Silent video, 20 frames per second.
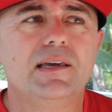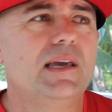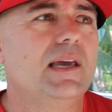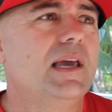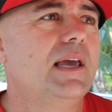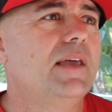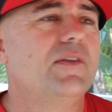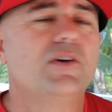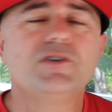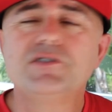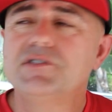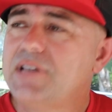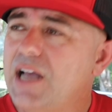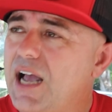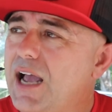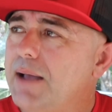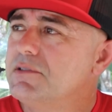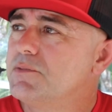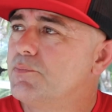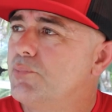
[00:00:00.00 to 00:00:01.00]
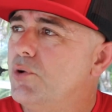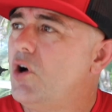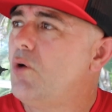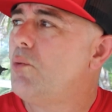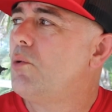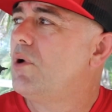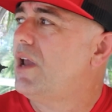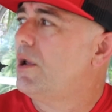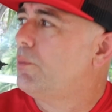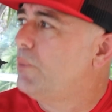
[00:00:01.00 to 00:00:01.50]
And there's times, bro,
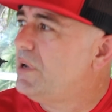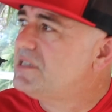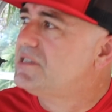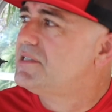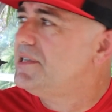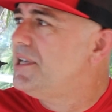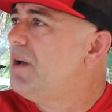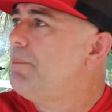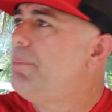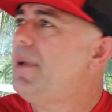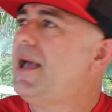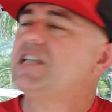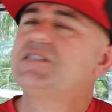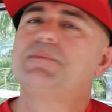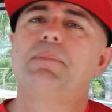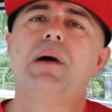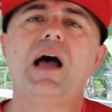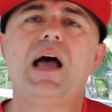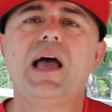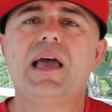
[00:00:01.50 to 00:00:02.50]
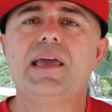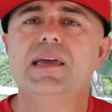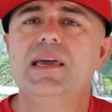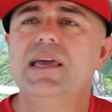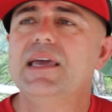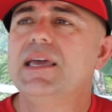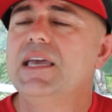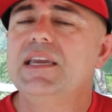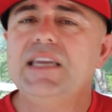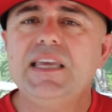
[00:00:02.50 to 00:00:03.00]
where like we see him pass by,
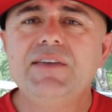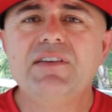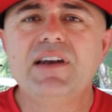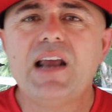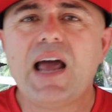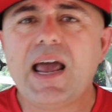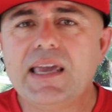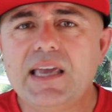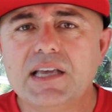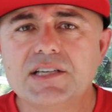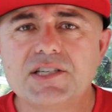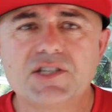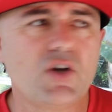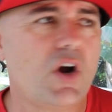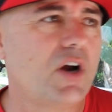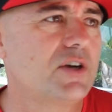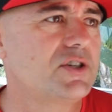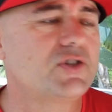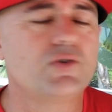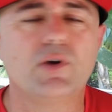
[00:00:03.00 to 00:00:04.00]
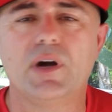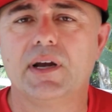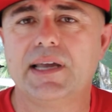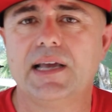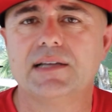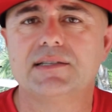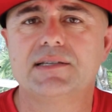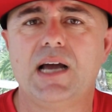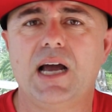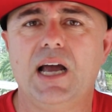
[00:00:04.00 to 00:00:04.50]
and even I get starstruck
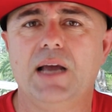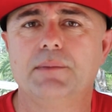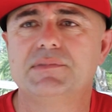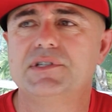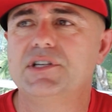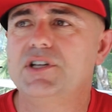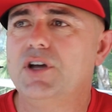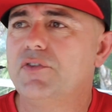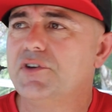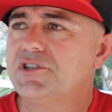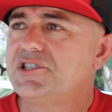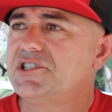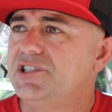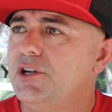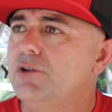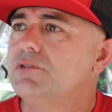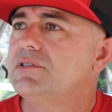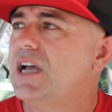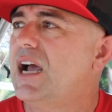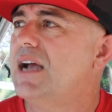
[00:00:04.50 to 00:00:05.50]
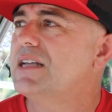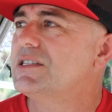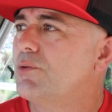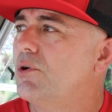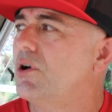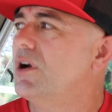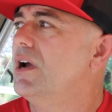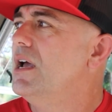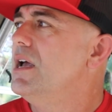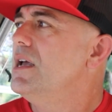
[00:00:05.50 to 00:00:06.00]
at times. You know, there's still times
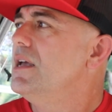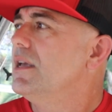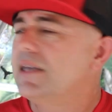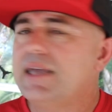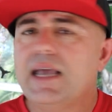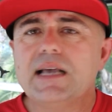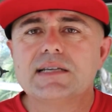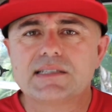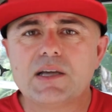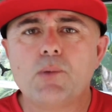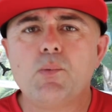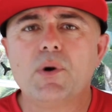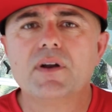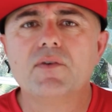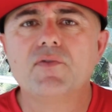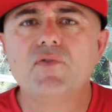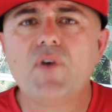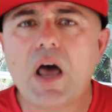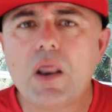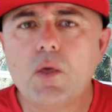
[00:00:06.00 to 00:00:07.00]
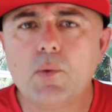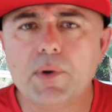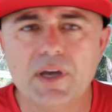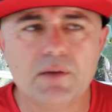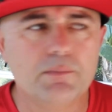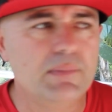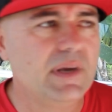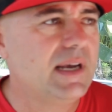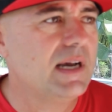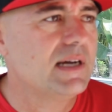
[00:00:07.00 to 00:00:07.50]
where, yes, I want to follow
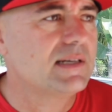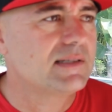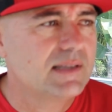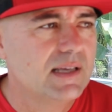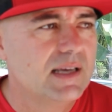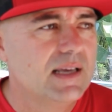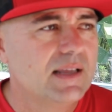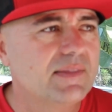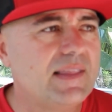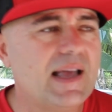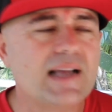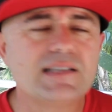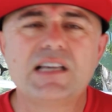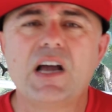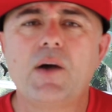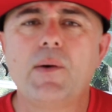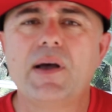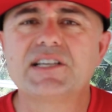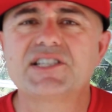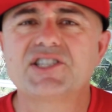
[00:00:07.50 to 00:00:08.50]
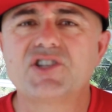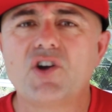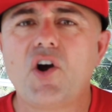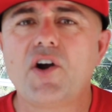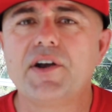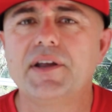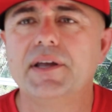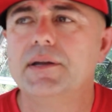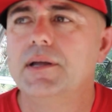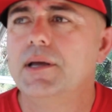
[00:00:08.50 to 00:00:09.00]
him because that's how I
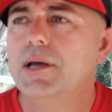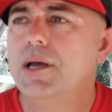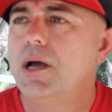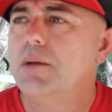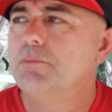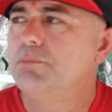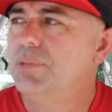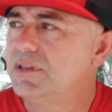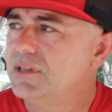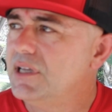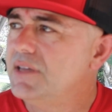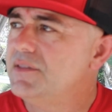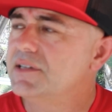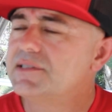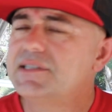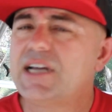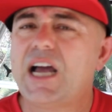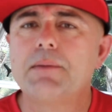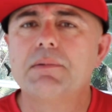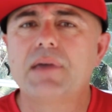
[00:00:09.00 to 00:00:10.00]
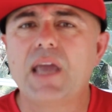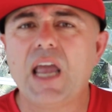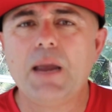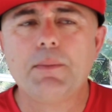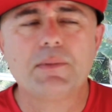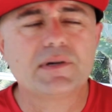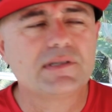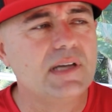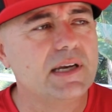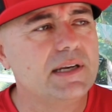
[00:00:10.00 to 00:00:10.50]
started. But then the time
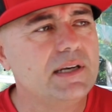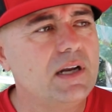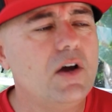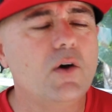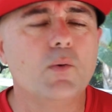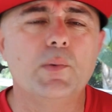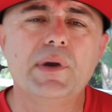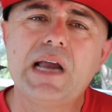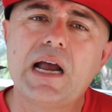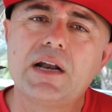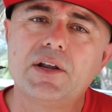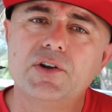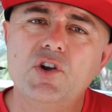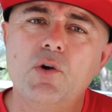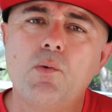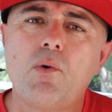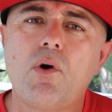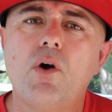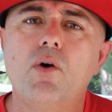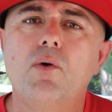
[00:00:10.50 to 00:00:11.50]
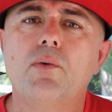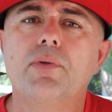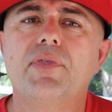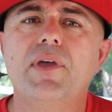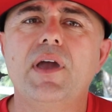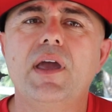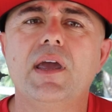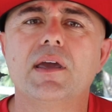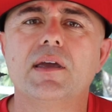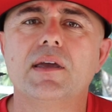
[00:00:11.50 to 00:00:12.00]
came, it's like, no, we got to do our own
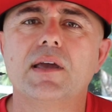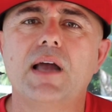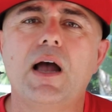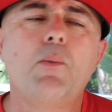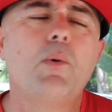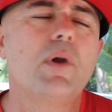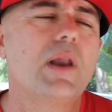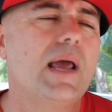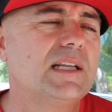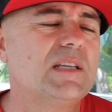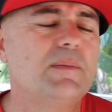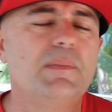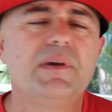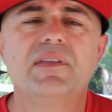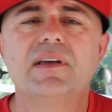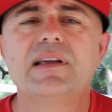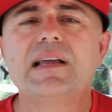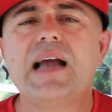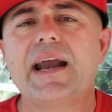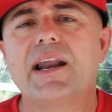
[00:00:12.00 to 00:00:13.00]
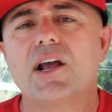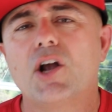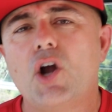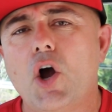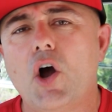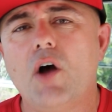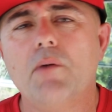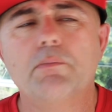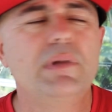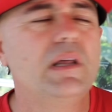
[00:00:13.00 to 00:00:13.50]
thing. I would like to be the guy to
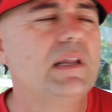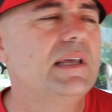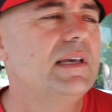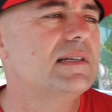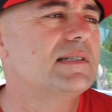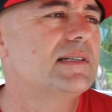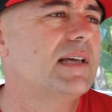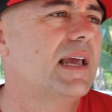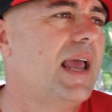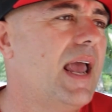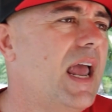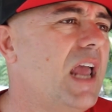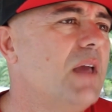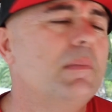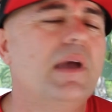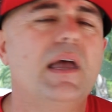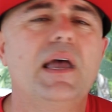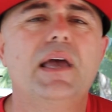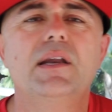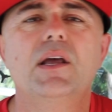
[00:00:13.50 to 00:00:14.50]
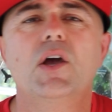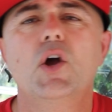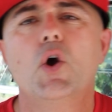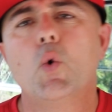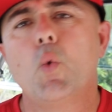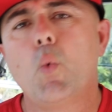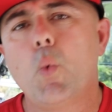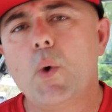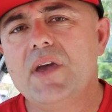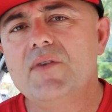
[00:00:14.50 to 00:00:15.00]
call Billy and say, hey, man,
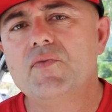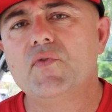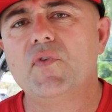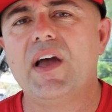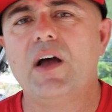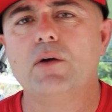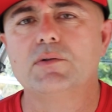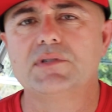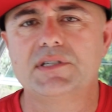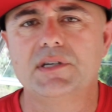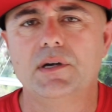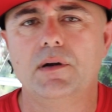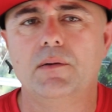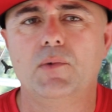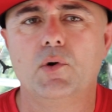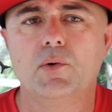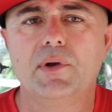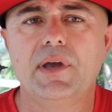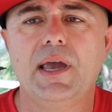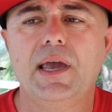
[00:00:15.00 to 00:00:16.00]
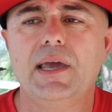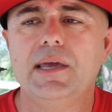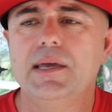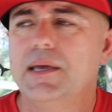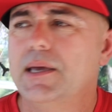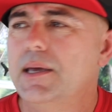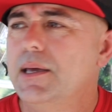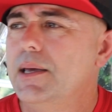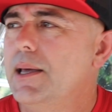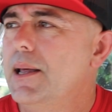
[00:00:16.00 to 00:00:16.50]
we found some,
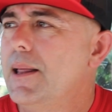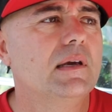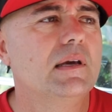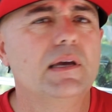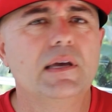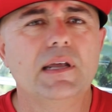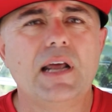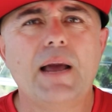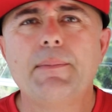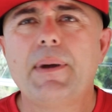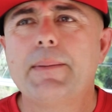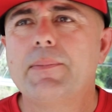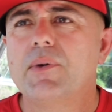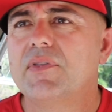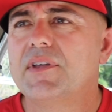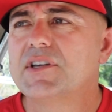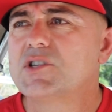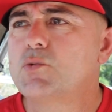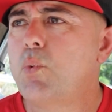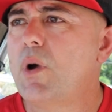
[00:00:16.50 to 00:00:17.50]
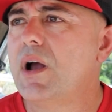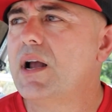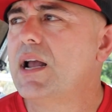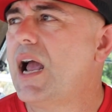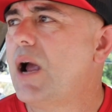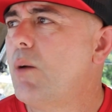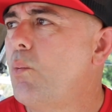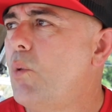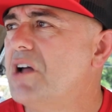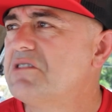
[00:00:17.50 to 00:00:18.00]
okay? And I remember this one
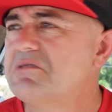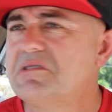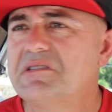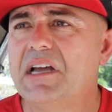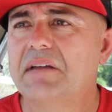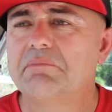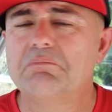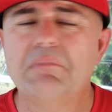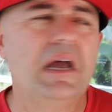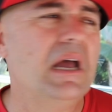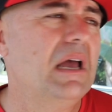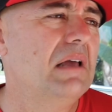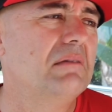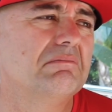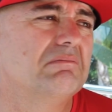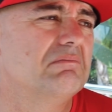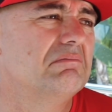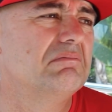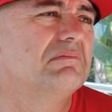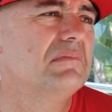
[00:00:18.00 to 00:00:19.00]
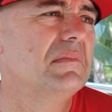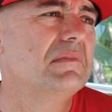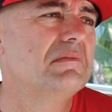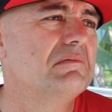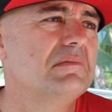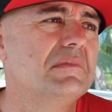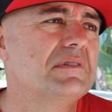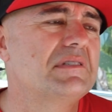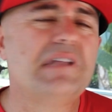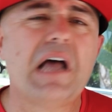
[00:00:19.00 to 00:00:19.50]
guy once was like, man,
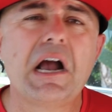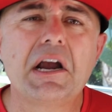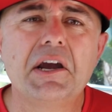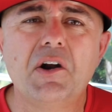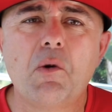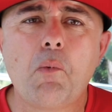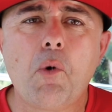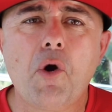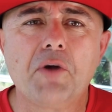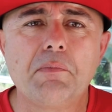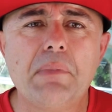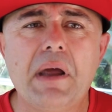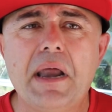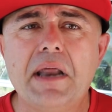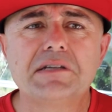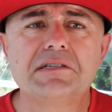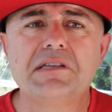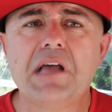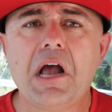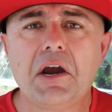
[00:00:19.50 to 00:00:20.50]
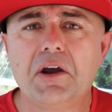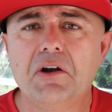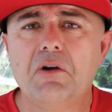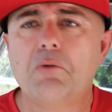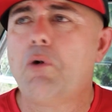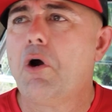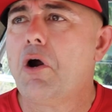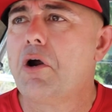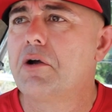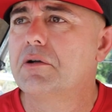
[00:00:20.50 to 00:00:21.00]
it's not going to work, man. It's not going to
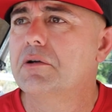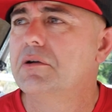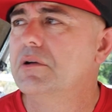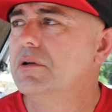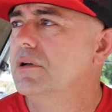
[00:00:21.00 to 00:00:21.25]
work.